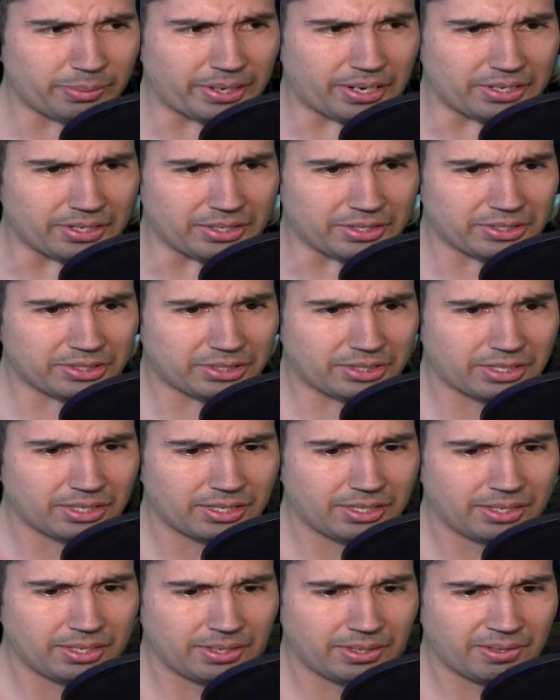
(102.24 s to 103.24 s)
to be
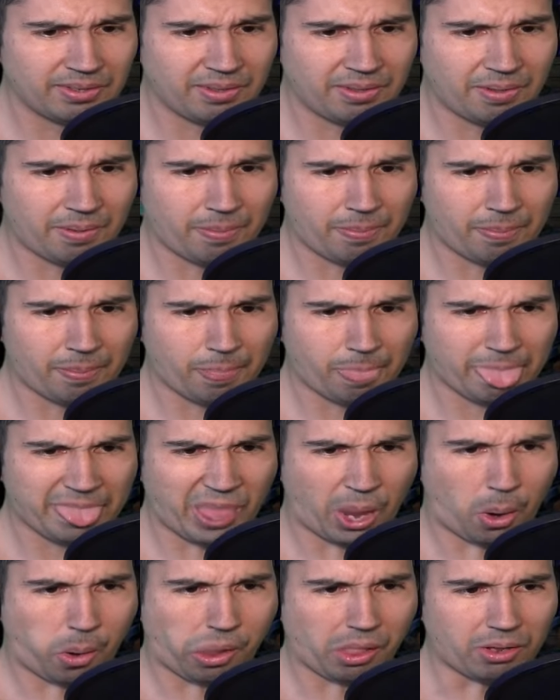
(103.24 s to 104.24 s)
honest.
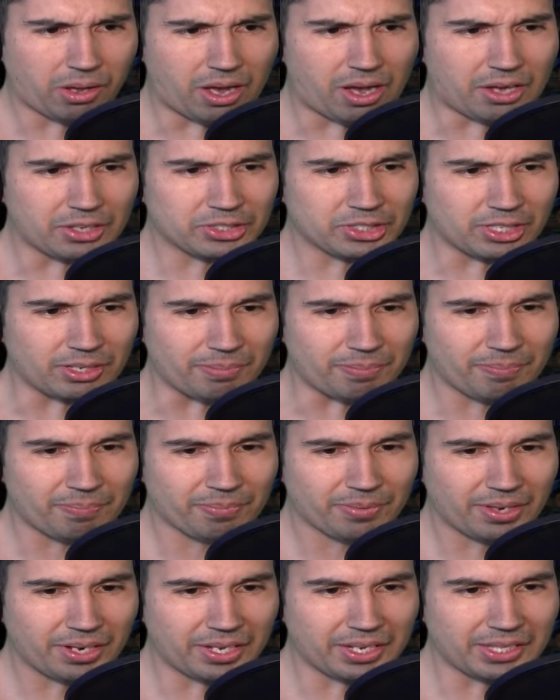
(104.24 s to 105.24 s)
Awesome.
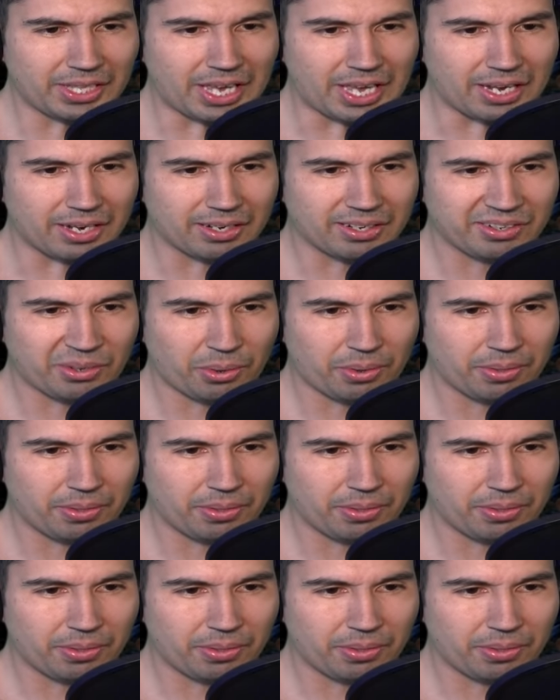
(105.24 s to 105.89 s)
Look at that.